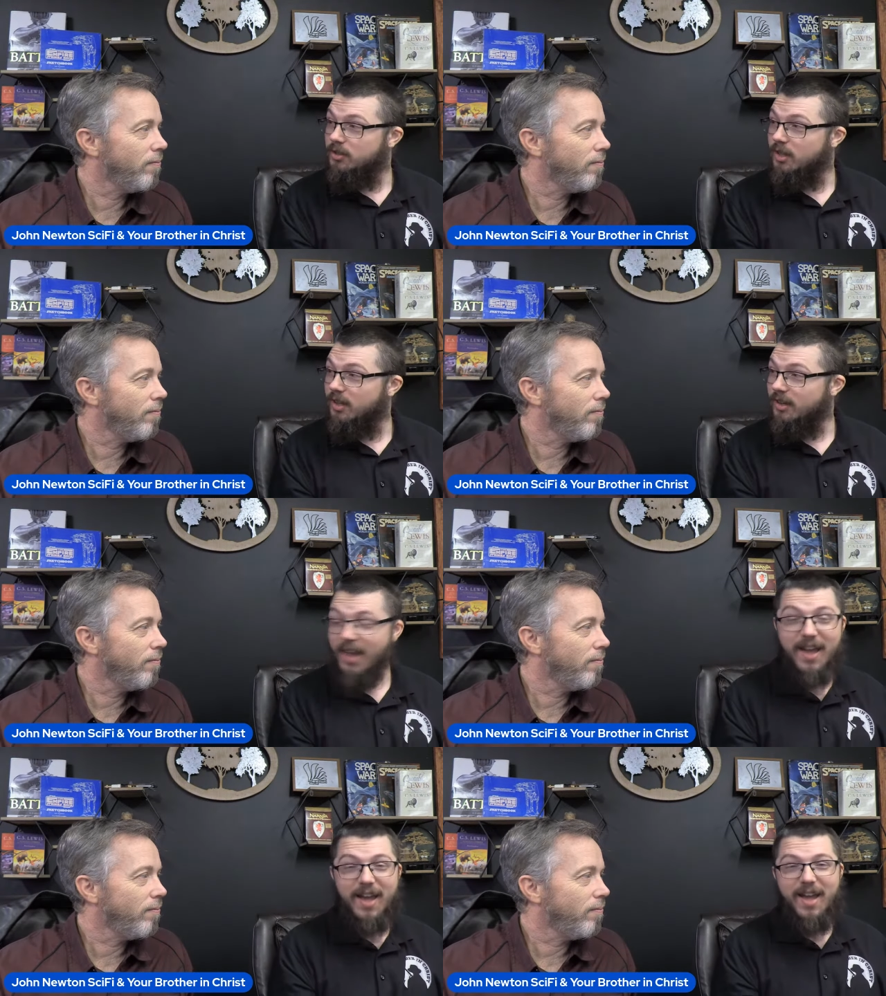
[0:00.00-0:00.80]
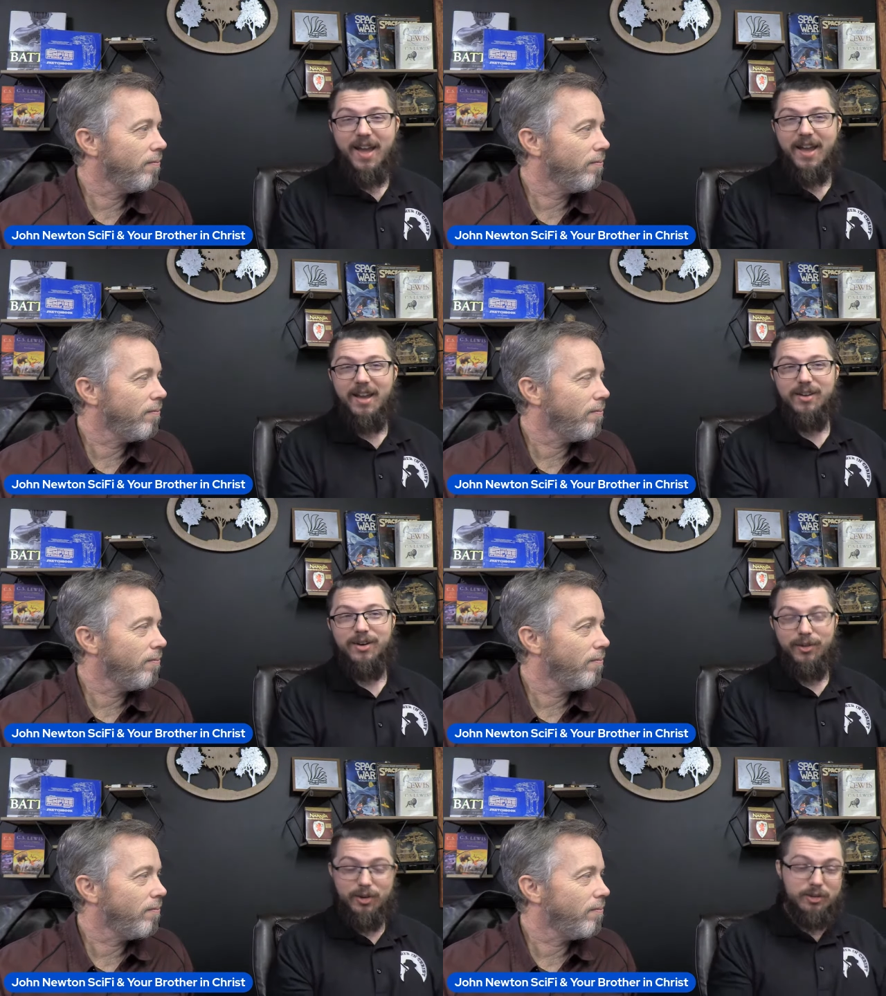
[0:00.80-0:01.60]
Speaker 1: saying, "Hey,
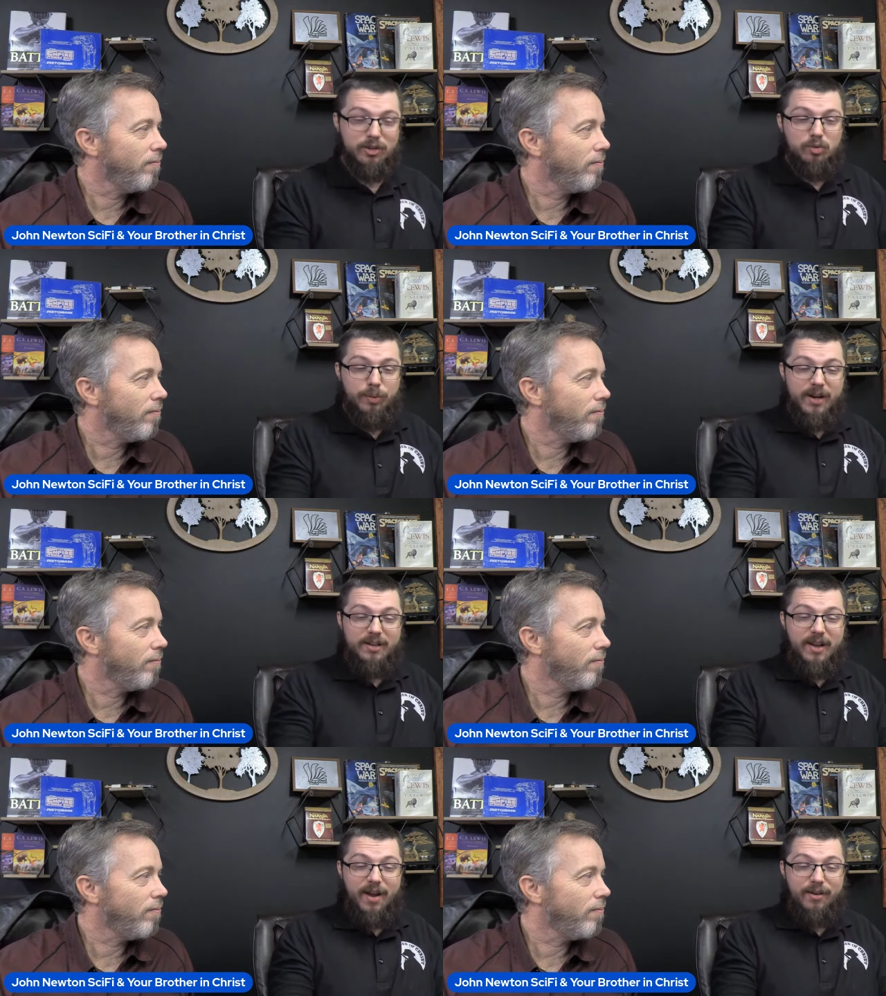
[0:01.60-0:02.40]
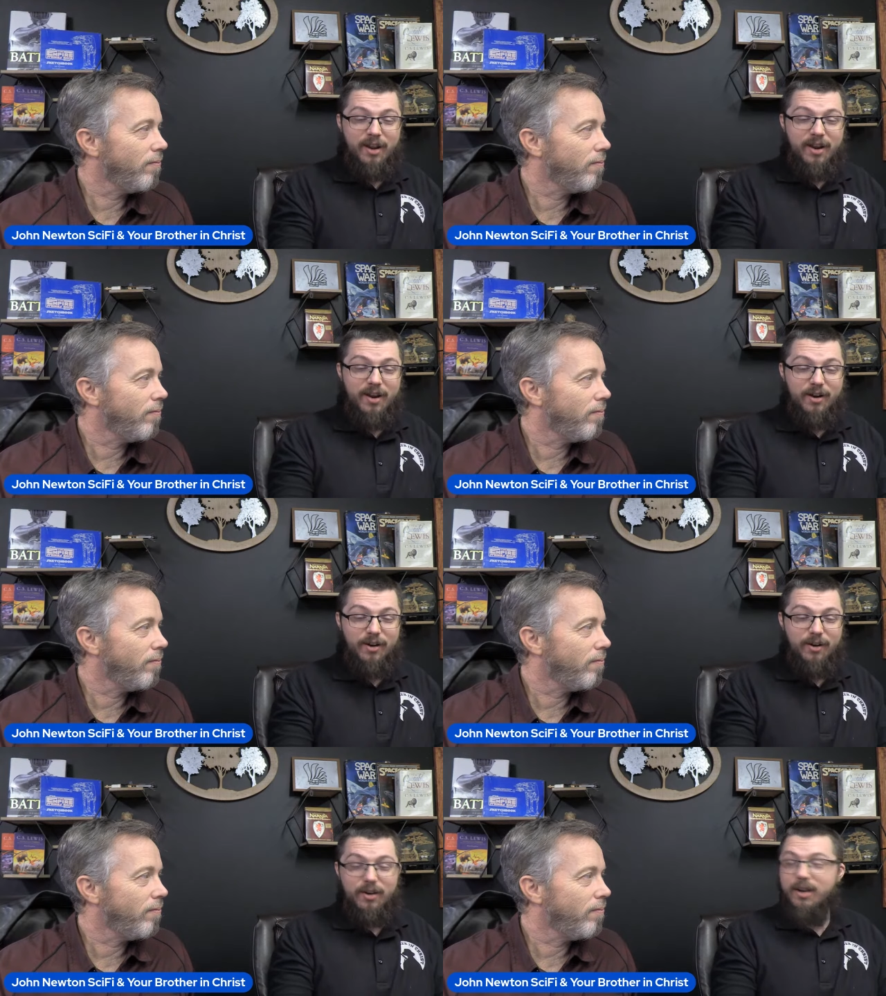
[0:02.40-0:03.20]
you know, there's a spring down
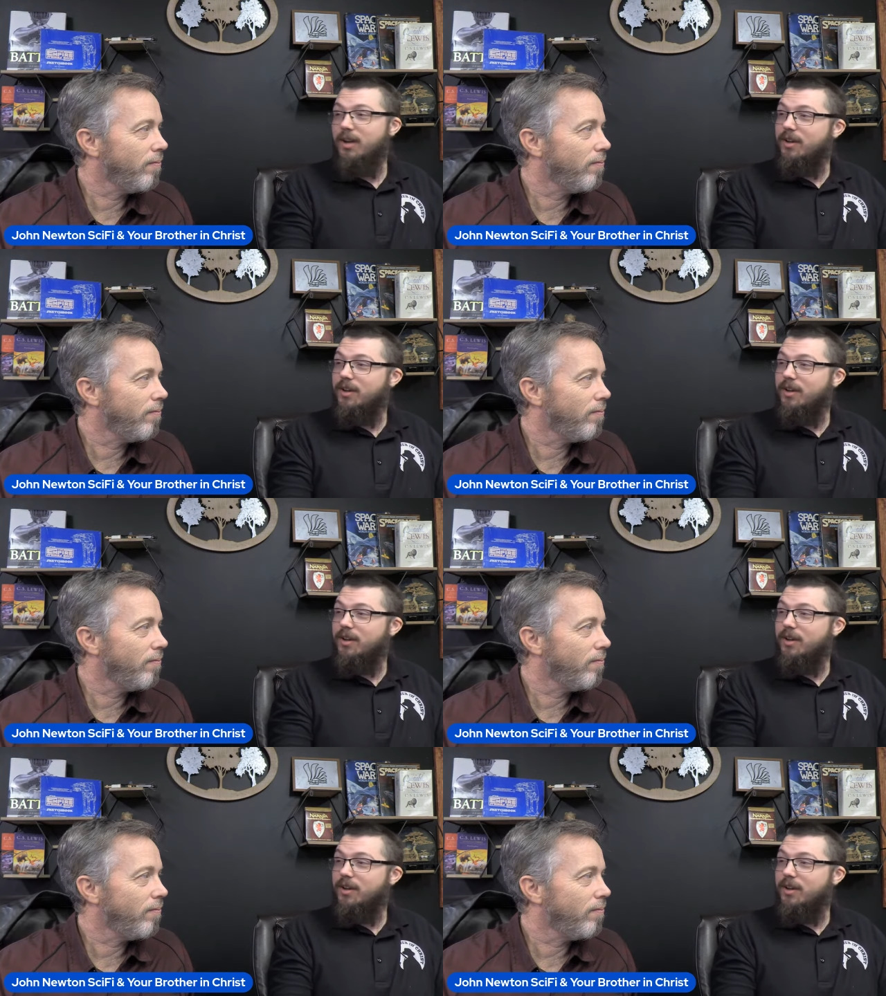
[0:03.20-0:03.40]
here.